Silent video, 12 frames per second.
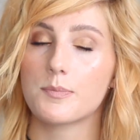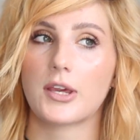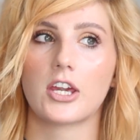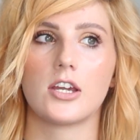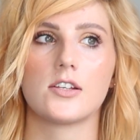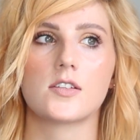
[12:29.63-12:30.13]

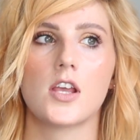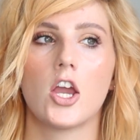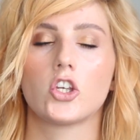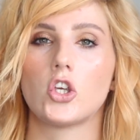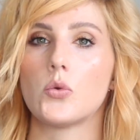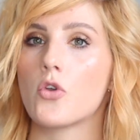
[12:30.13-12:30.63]
because
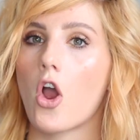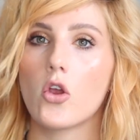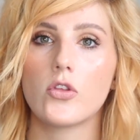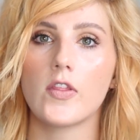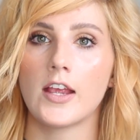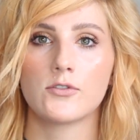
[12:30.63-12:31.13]
you
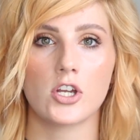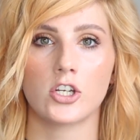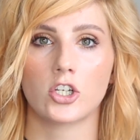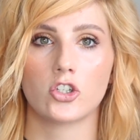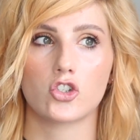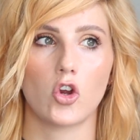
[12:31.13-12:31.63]
know that they've done
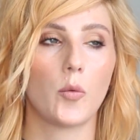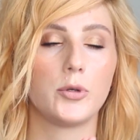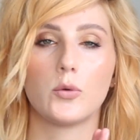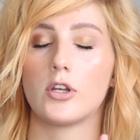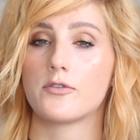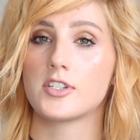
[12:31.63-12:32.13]
a good job,
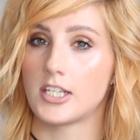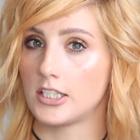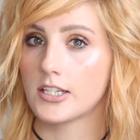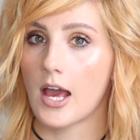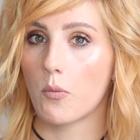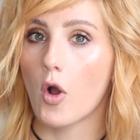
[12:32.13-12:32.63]
you will have
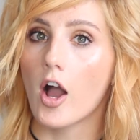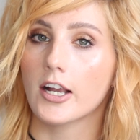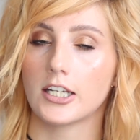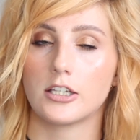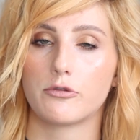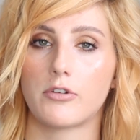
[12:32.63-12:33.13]
seen their
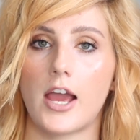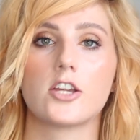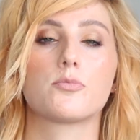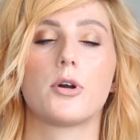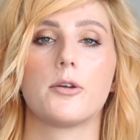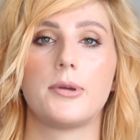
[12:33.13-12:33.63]
work in the
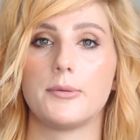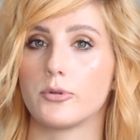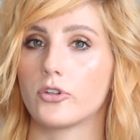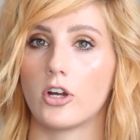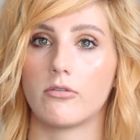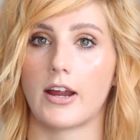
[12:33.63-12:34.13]
flesh by
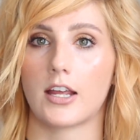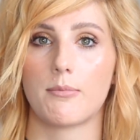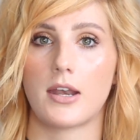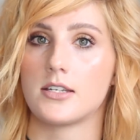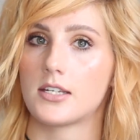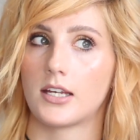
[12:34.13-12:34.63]
people that are
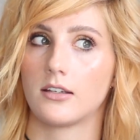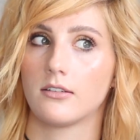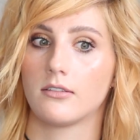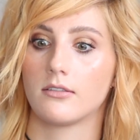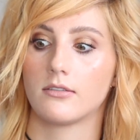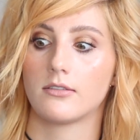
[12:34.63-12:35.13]

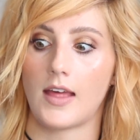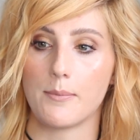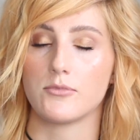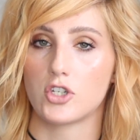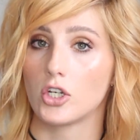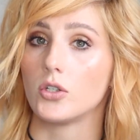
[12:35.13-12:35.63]
recommending
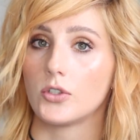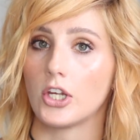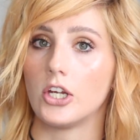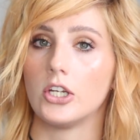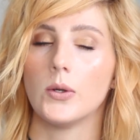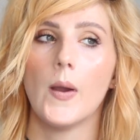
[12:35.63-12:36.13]
them to
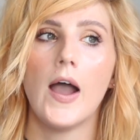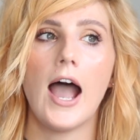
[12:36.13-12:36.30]
you,